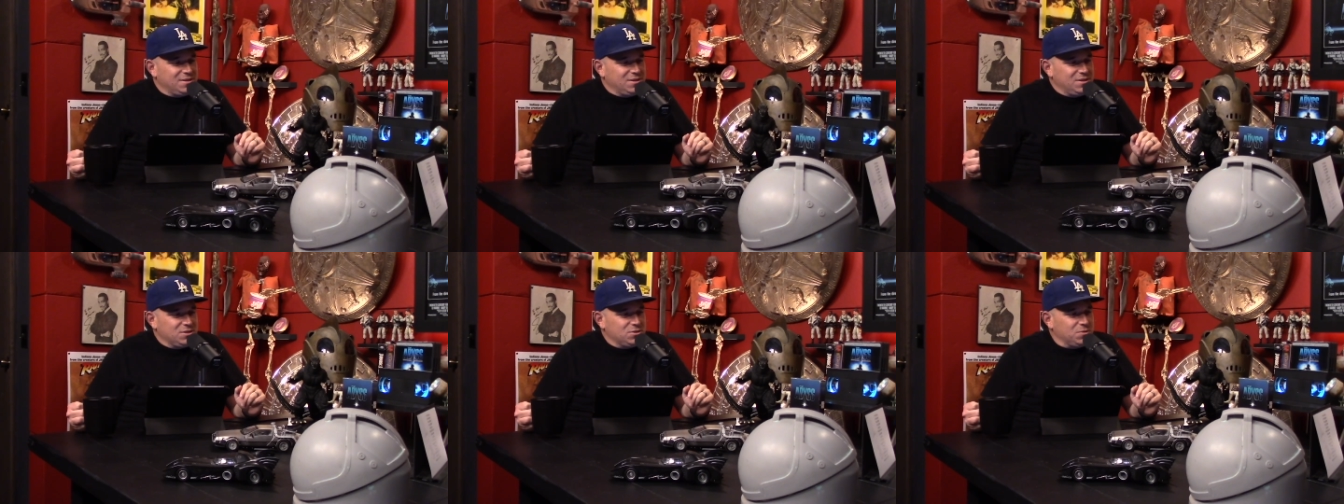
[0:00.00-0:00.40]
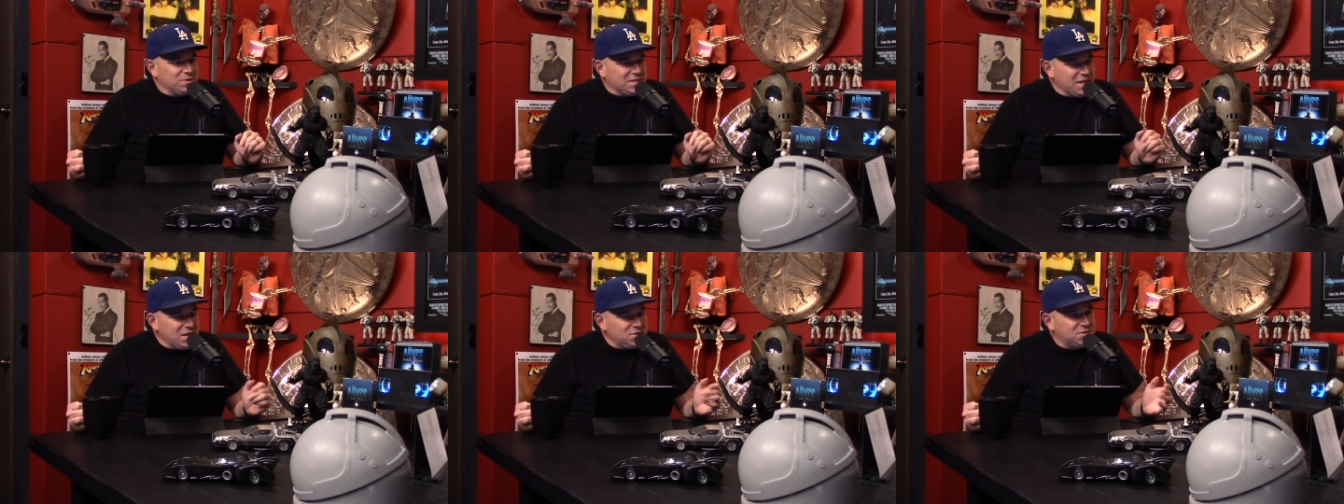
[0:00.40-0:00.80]
So
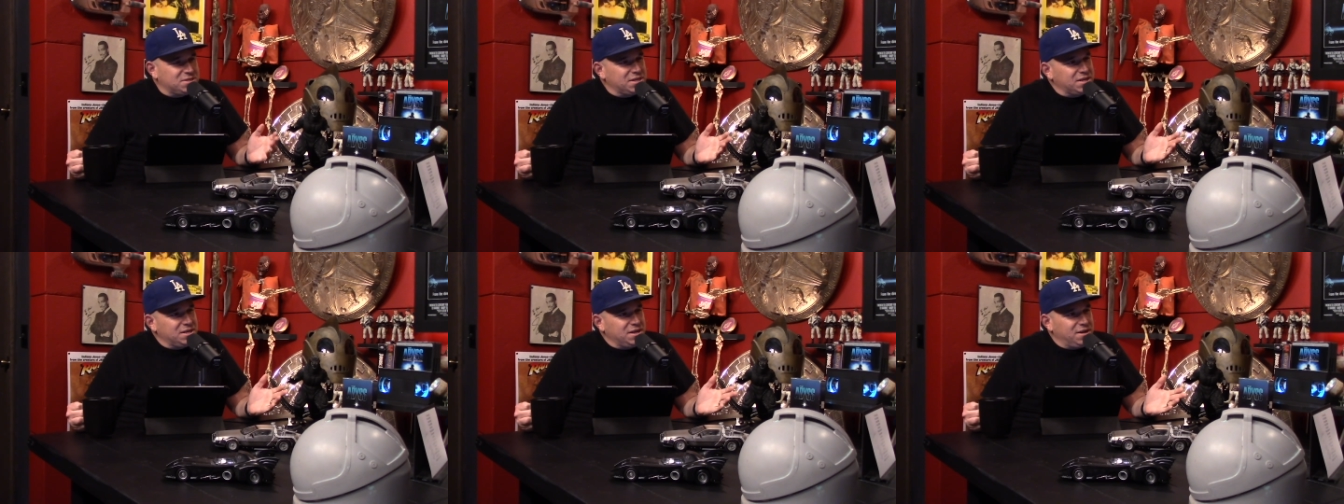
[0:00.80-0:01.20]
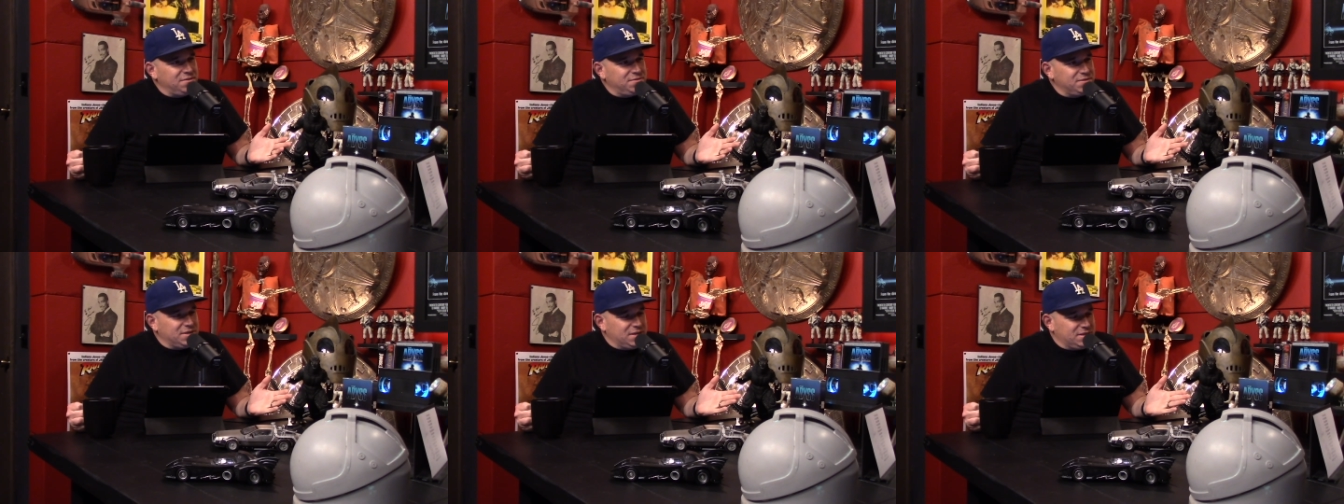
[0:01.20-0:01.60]
what's interesting
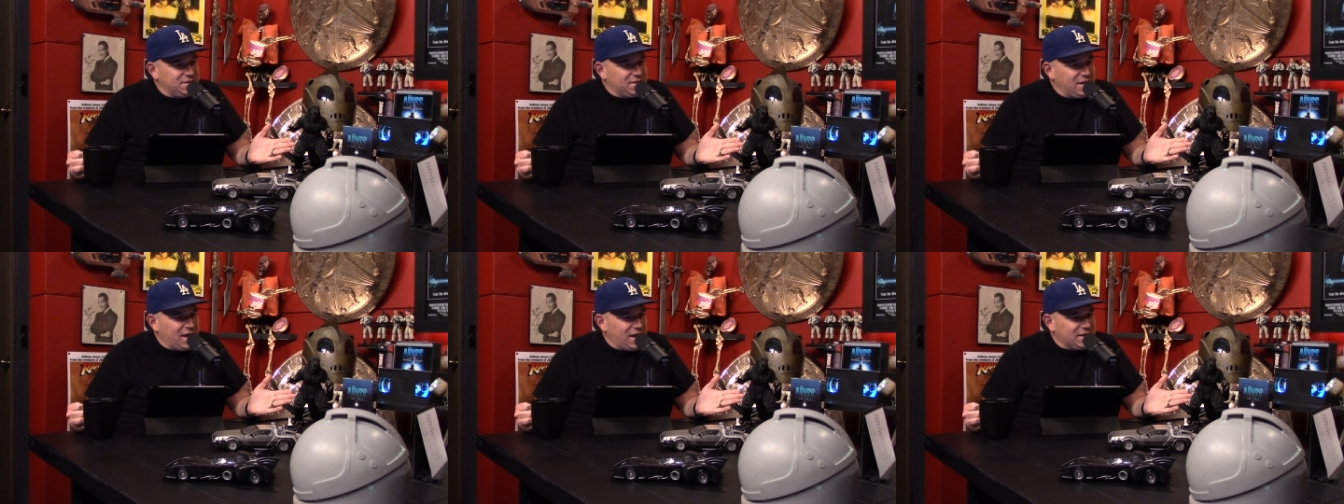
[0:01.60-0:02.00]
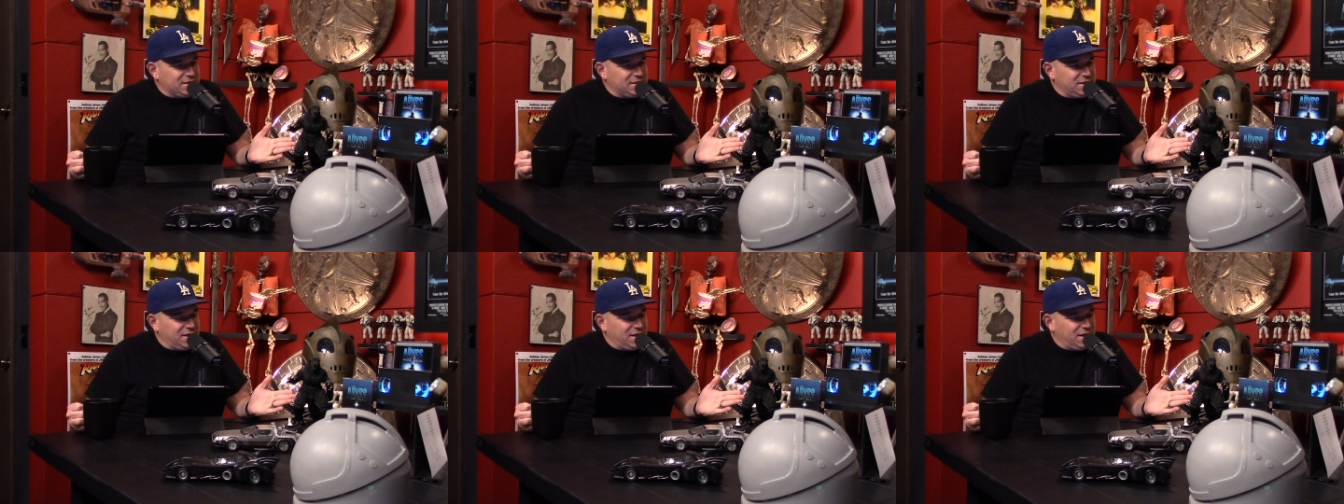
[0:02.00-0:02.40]
enough is that
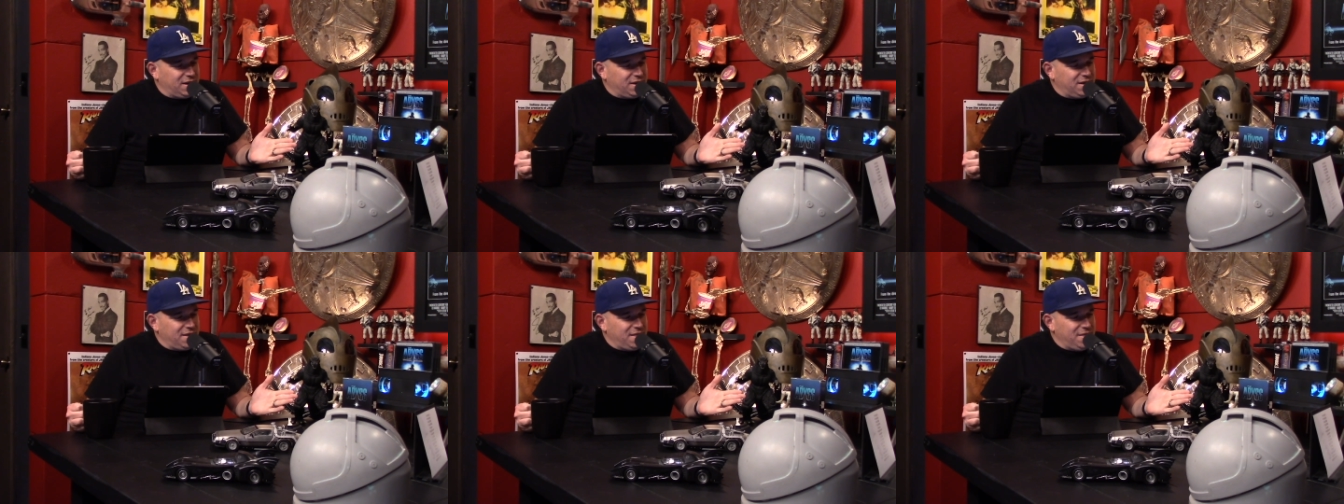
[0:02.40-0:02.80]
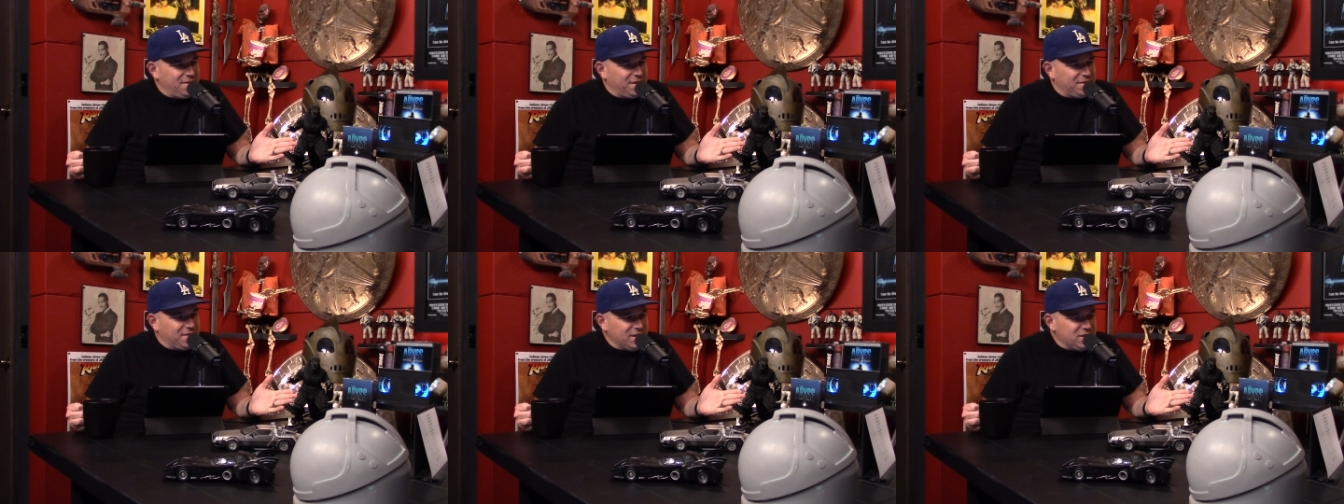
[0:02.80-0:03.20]

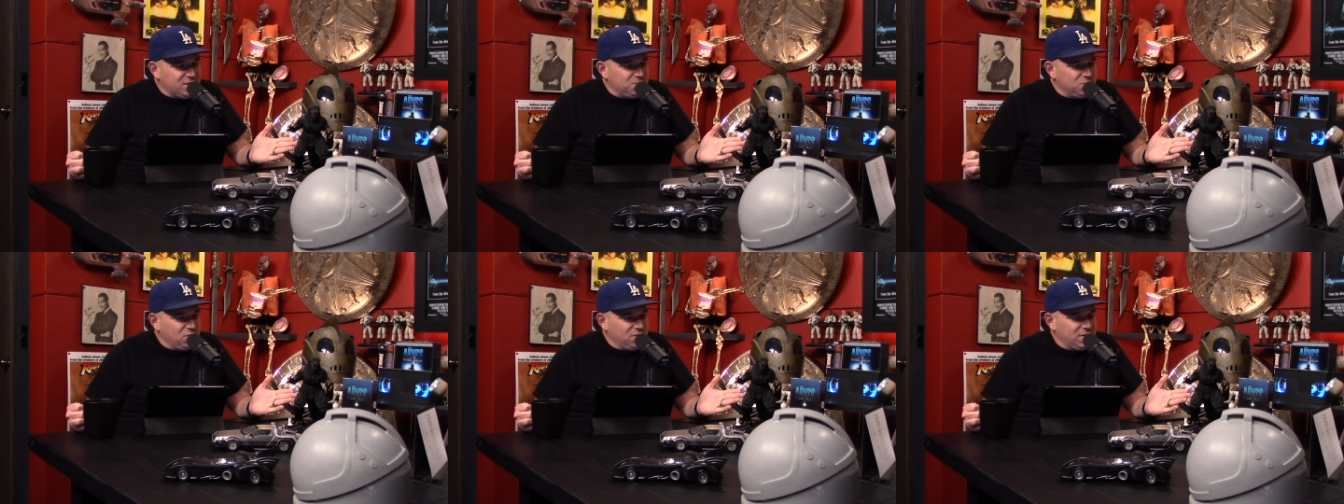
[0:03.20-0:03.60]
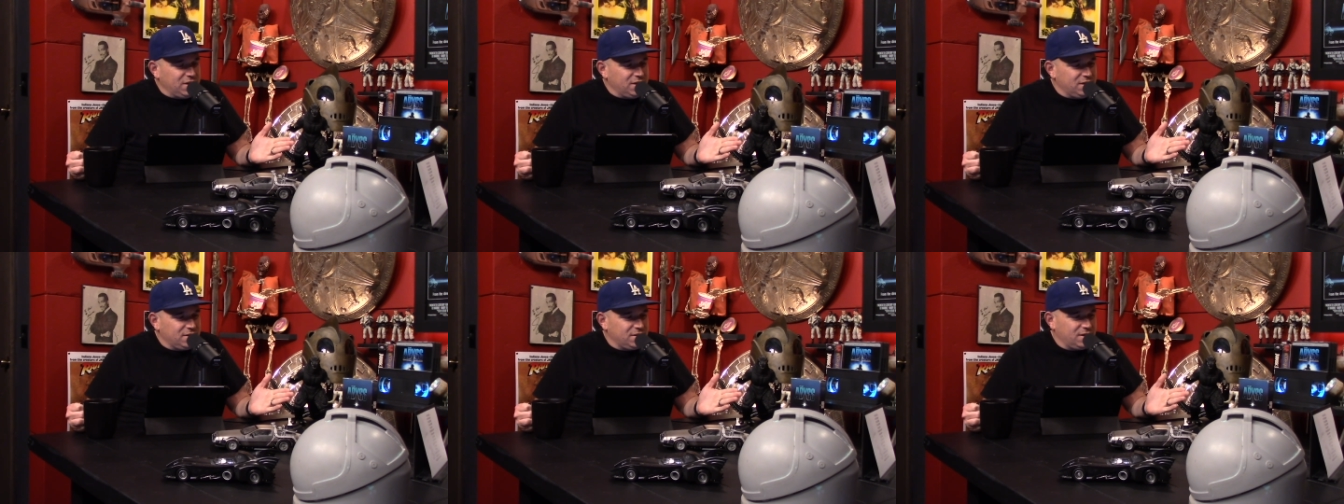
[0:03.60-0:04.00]
that this movie,